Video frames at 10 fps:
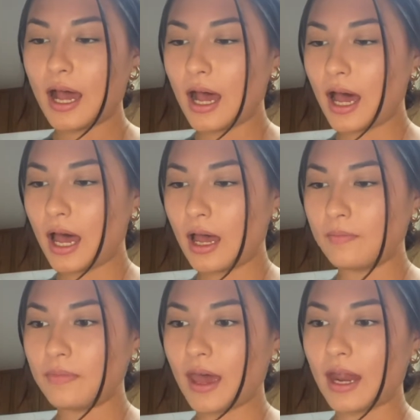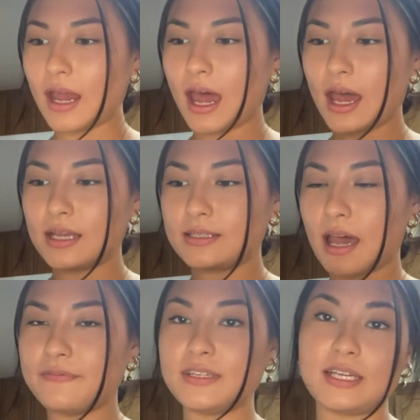
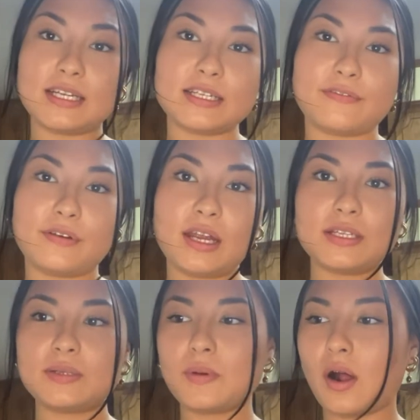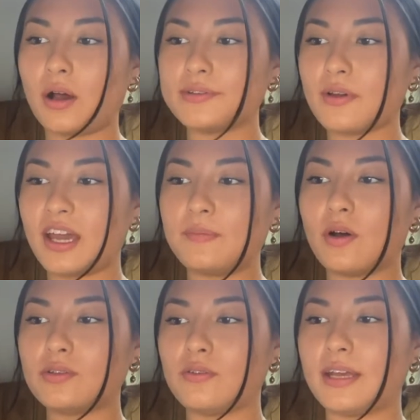I've seen a difference. But also I am
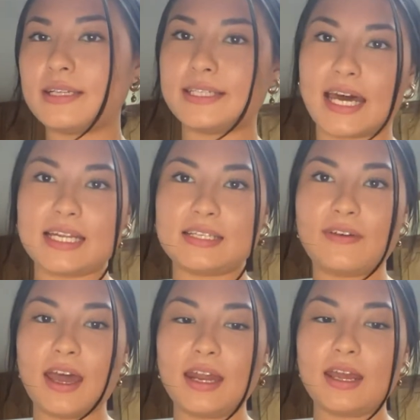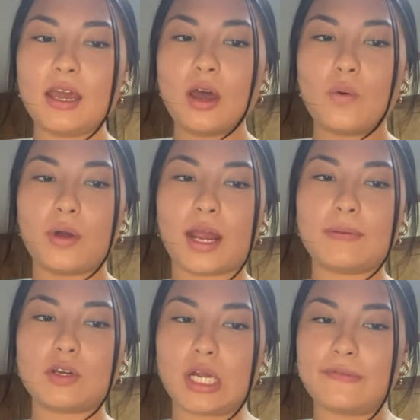also like satisfied when
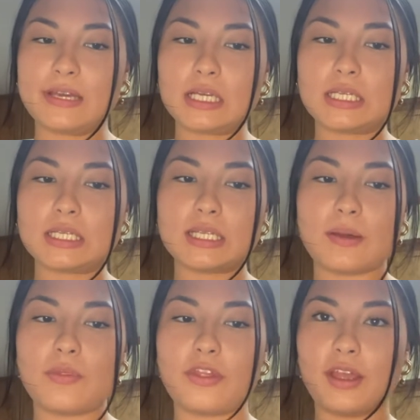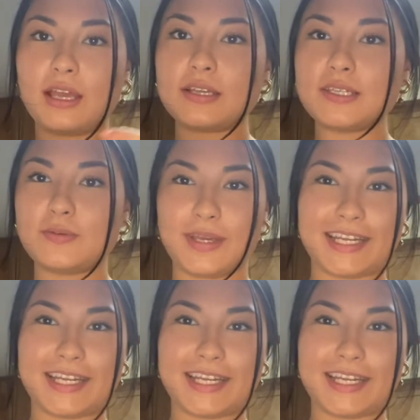I'm craving something sweet.